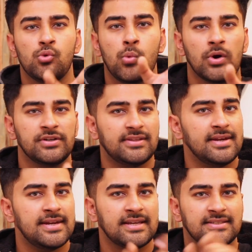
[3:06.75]
towards the
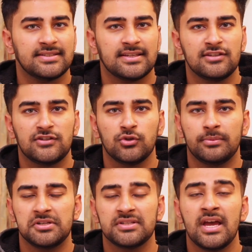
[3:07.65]
Nexus
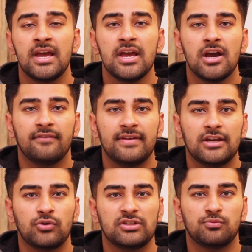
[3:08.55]
consumers of
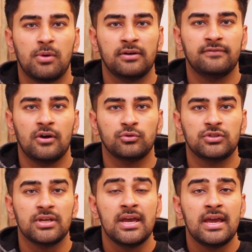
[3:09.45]
Android smartphones.